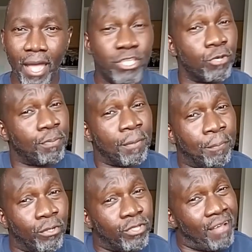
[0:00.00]
And you
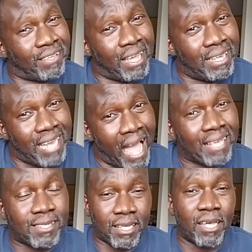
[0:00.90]
people, you
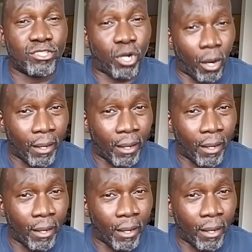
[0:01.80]
cannot get